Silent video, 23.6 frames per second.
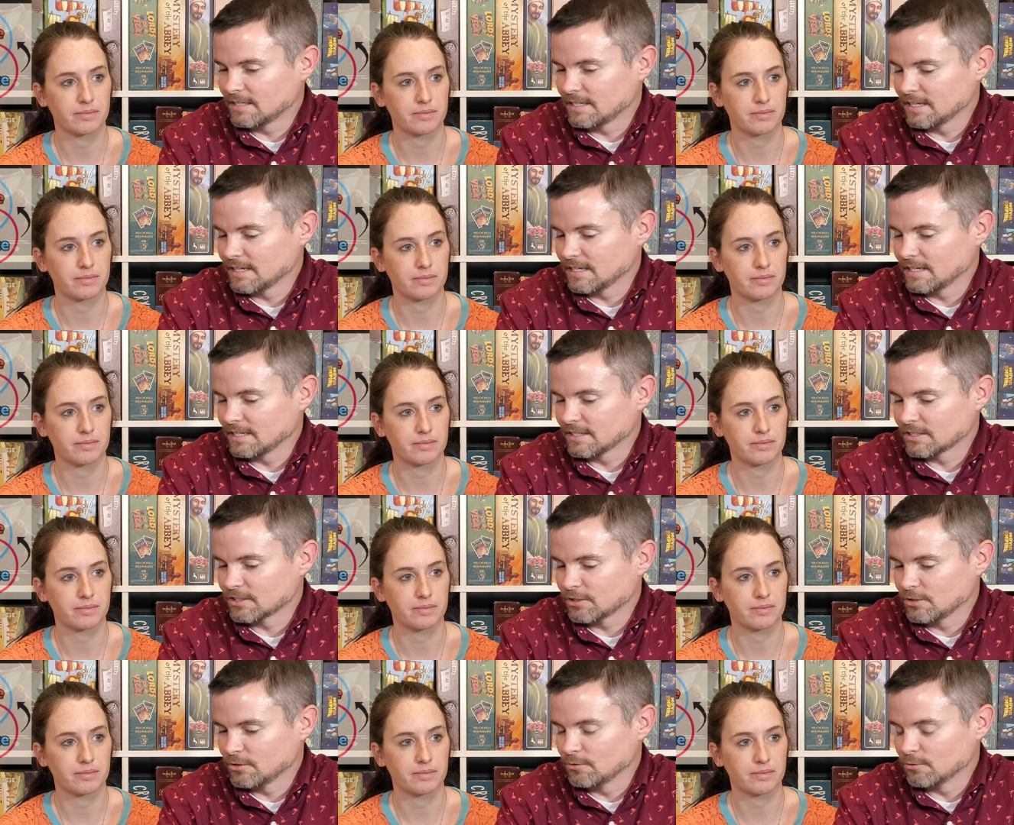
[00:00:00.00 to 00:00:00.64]

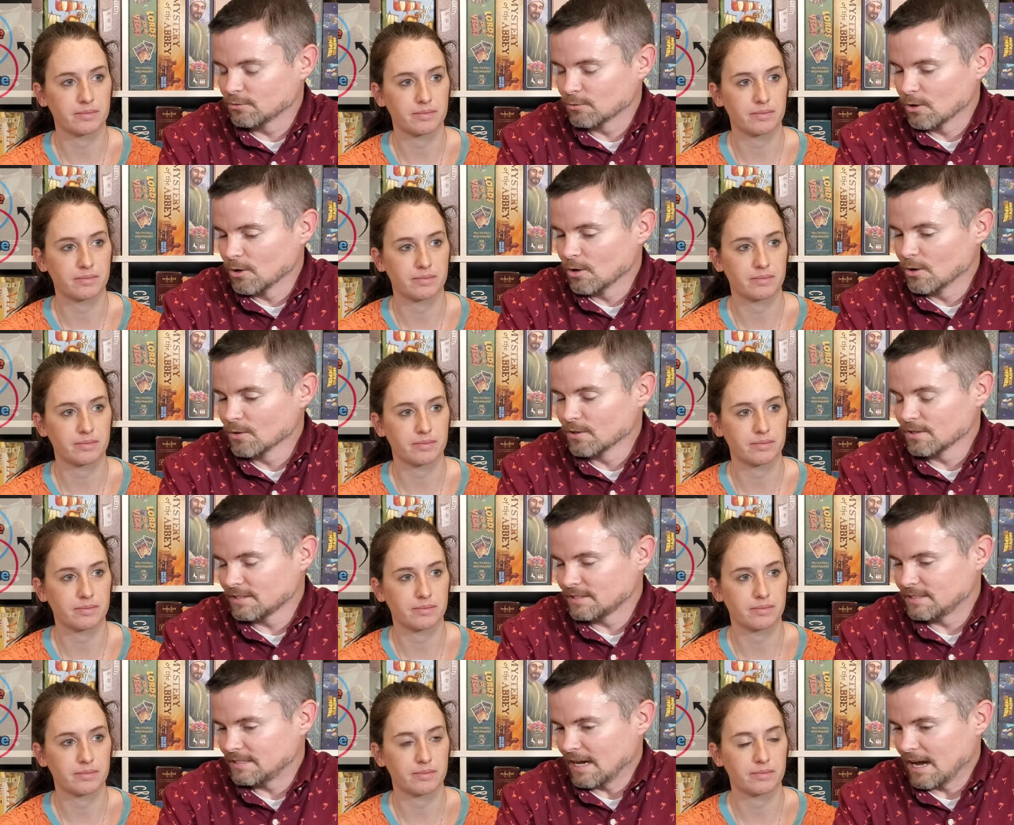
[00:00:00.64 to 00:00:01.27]
Speaker 1: getting to roll
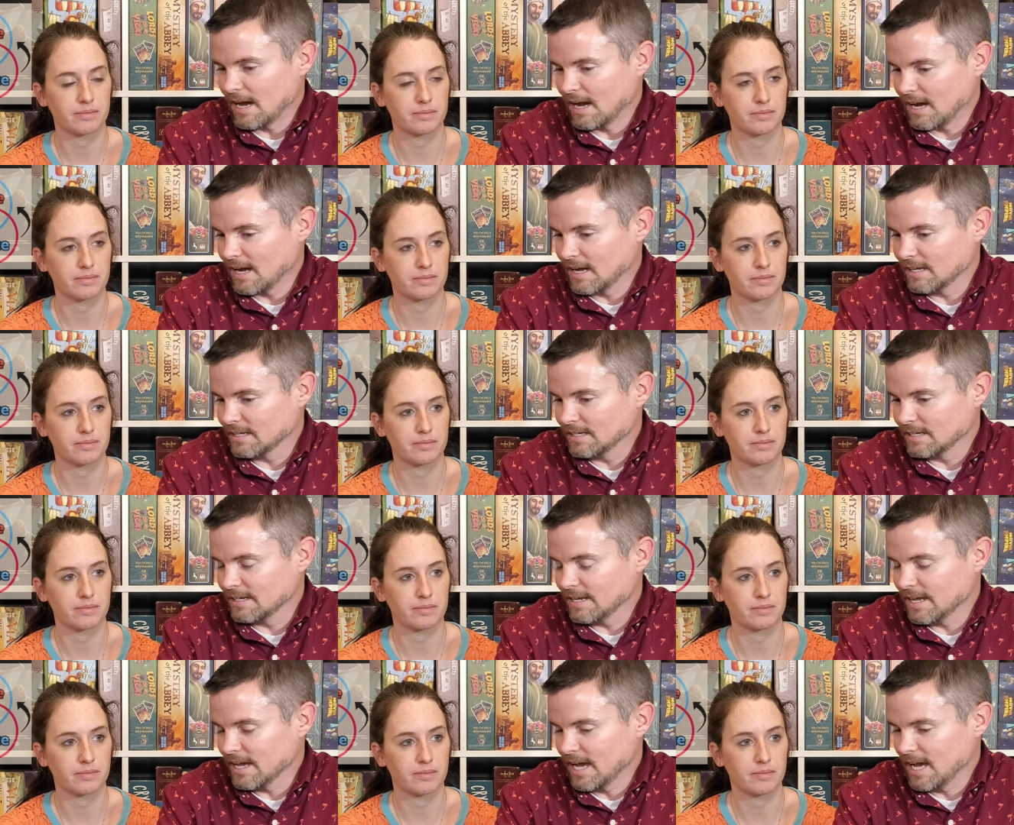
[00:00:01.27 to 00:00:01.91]
the die
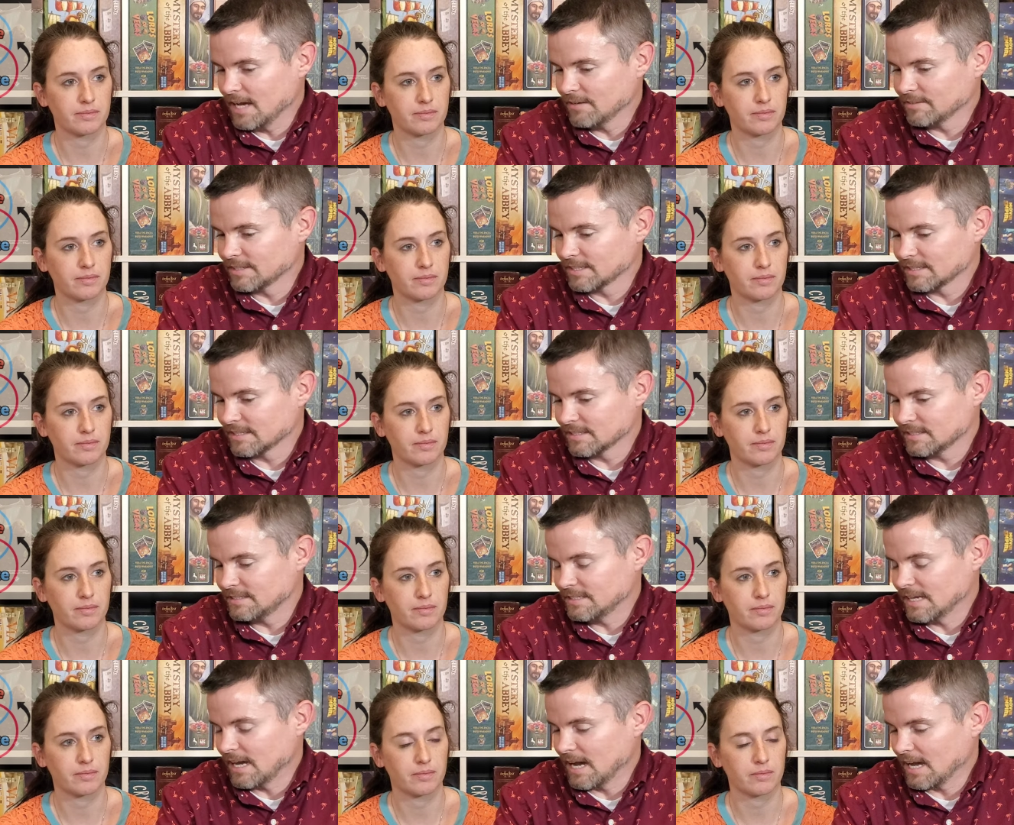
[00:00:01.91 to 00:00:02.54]
and having
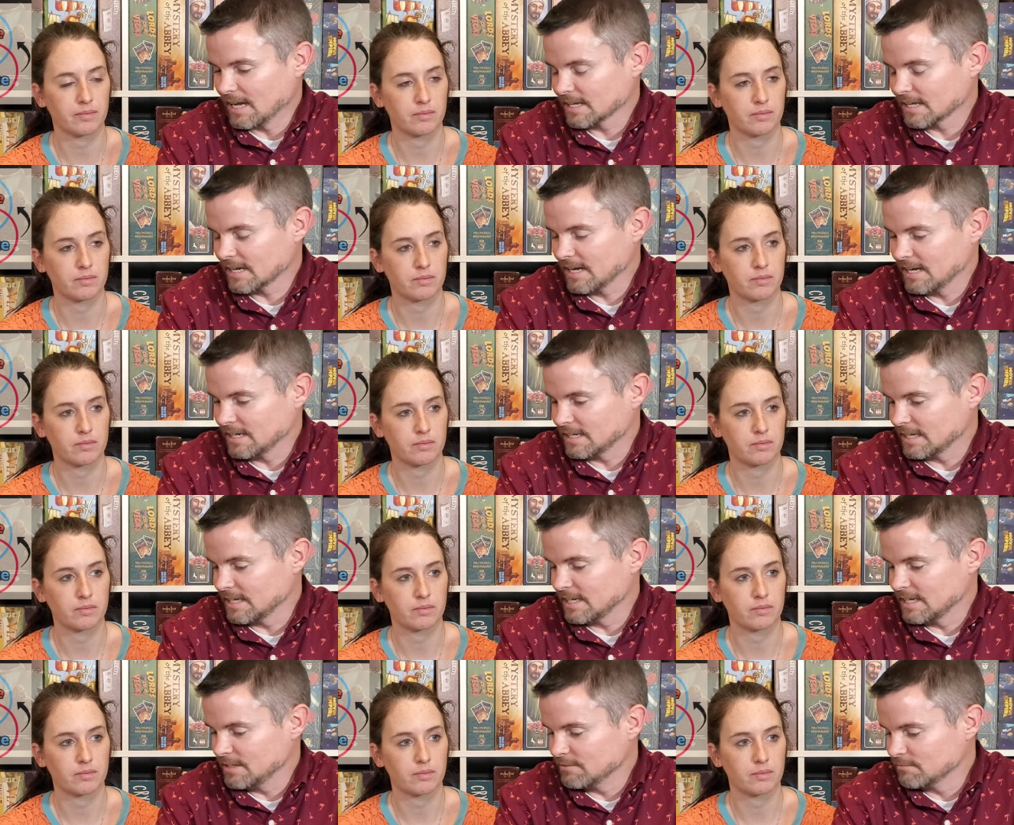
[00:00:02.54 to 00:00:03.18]
the die
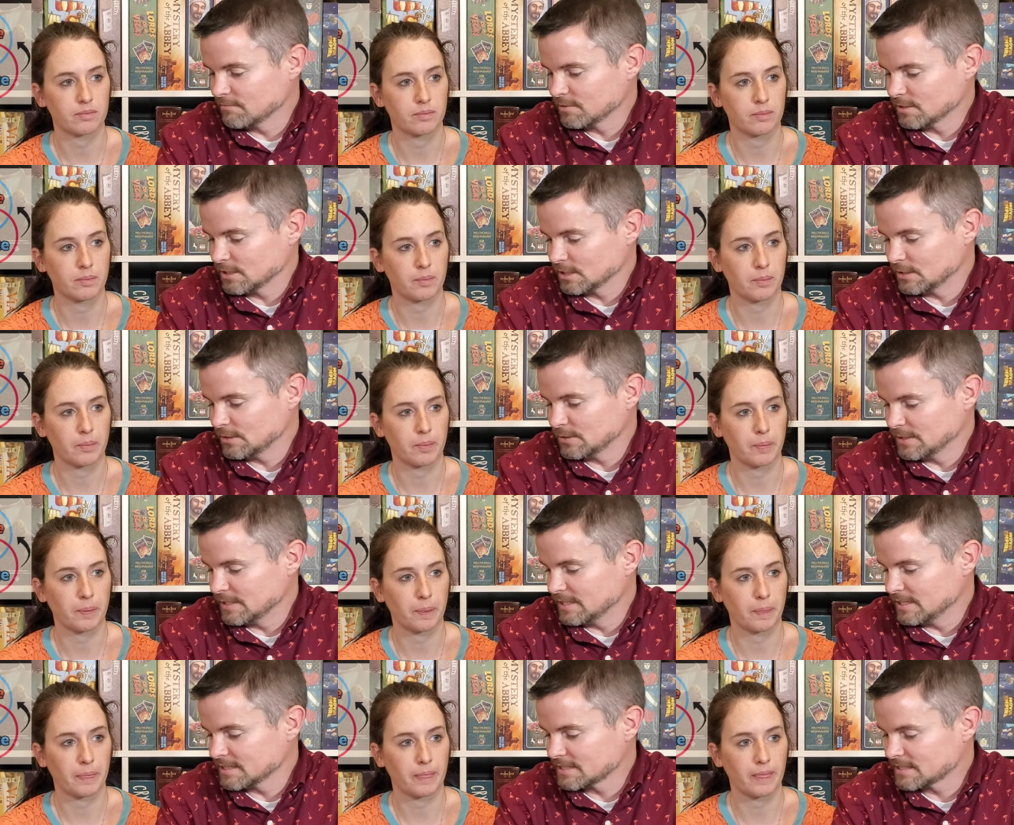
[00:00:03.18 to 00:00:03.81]
kind of
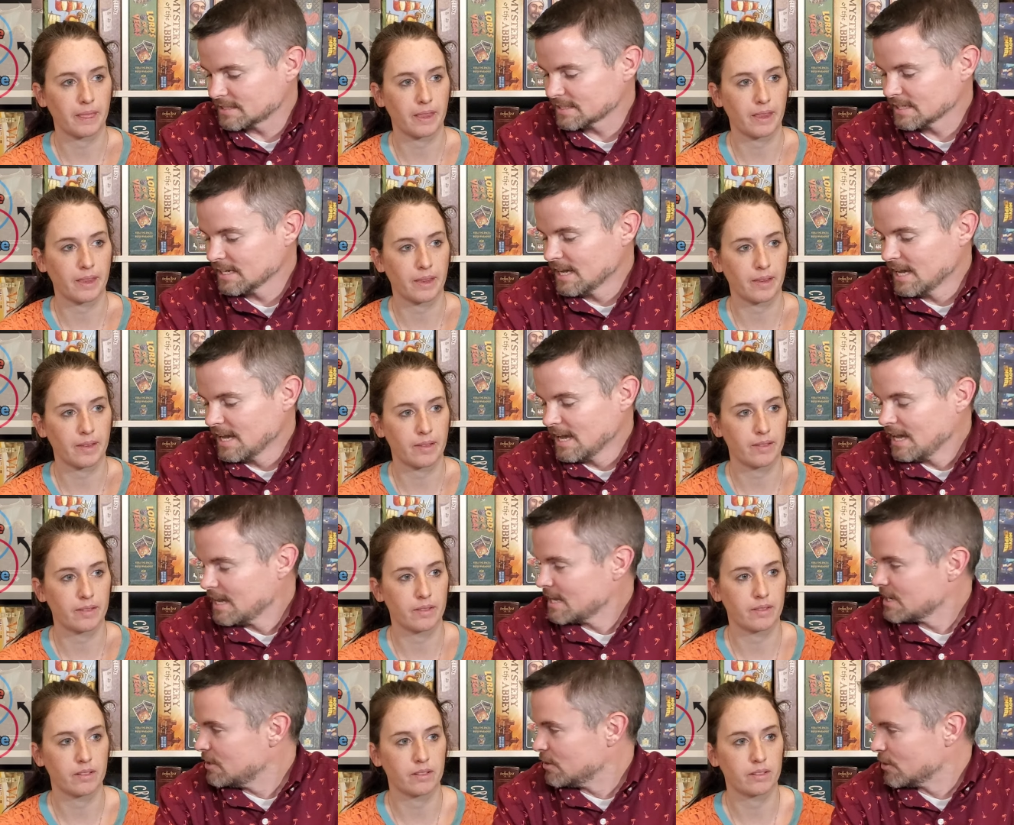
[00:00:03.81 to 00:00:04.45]
influence
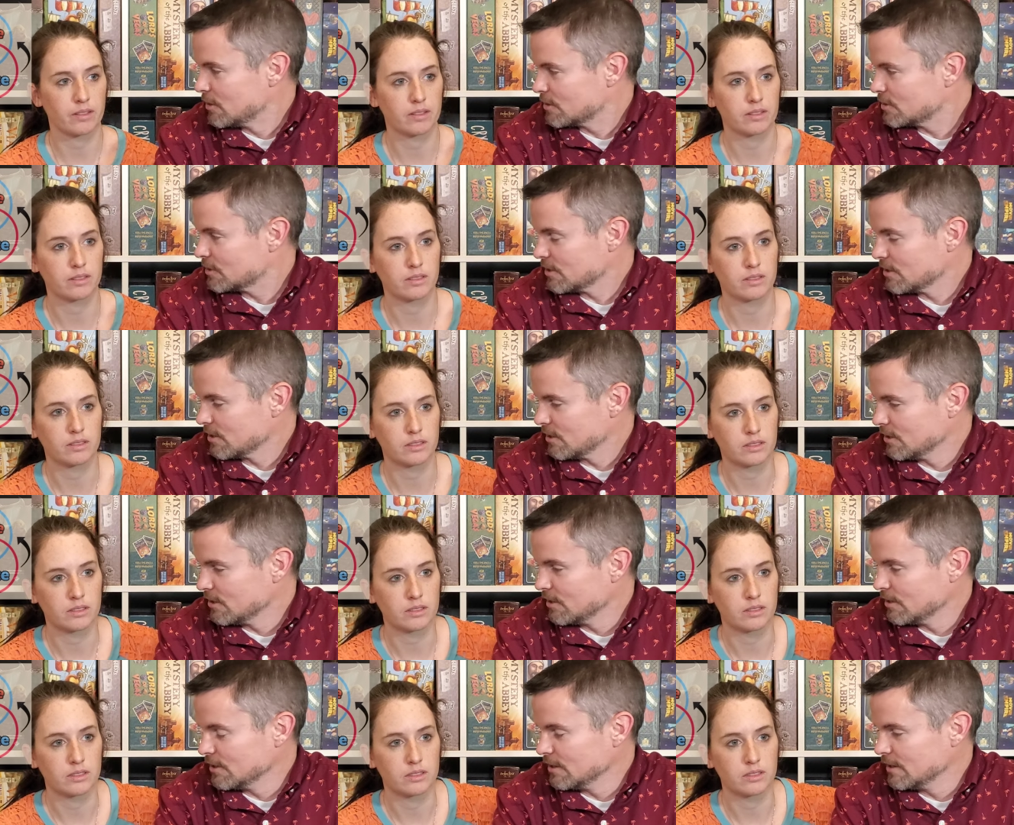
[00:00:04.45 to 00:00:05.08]
your
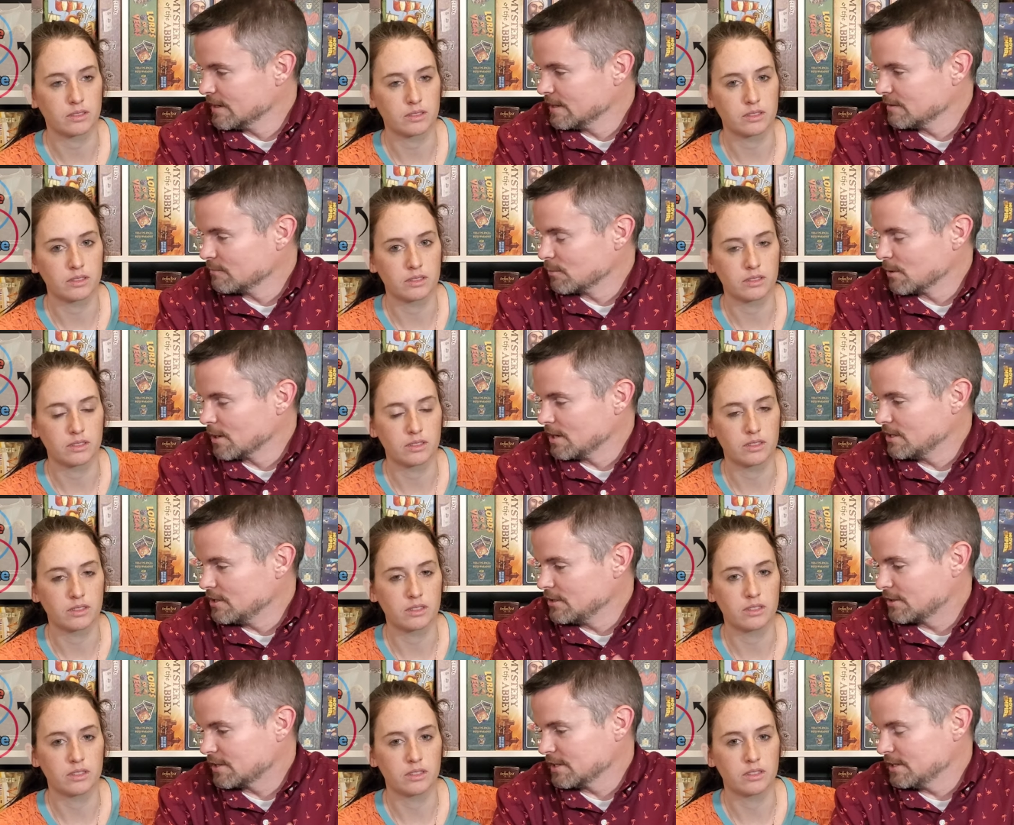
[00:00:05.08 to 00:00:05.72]
turn and
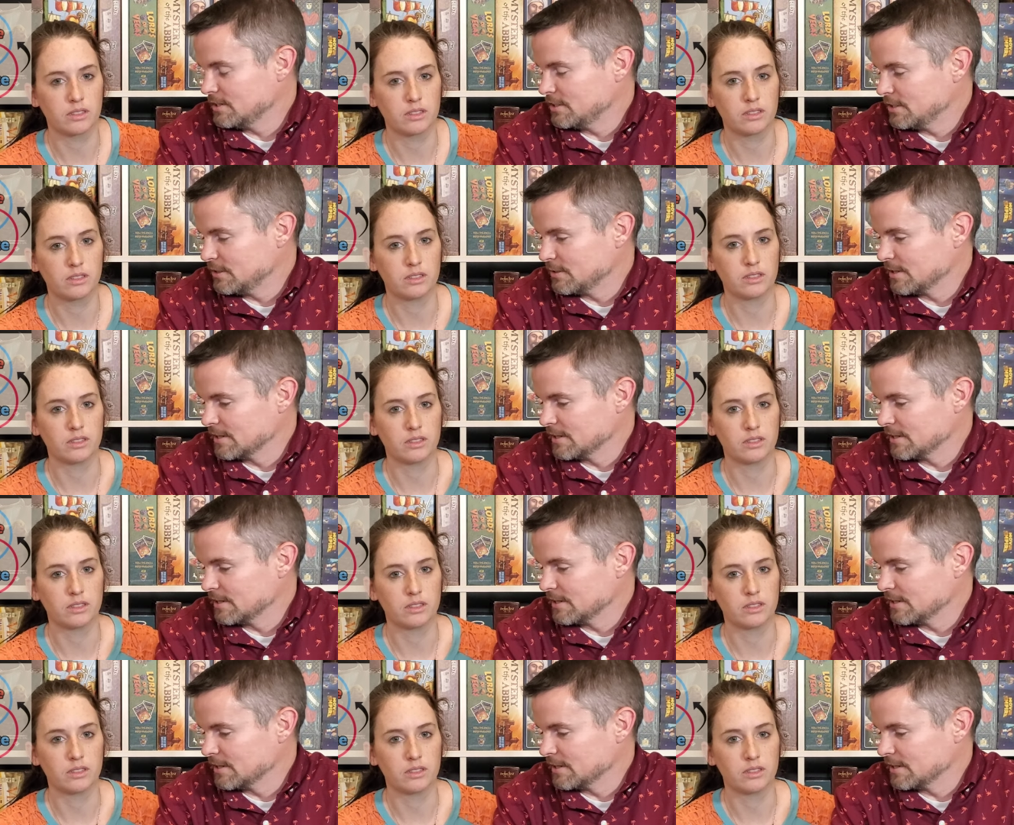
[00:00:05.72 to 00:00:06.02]
what you could do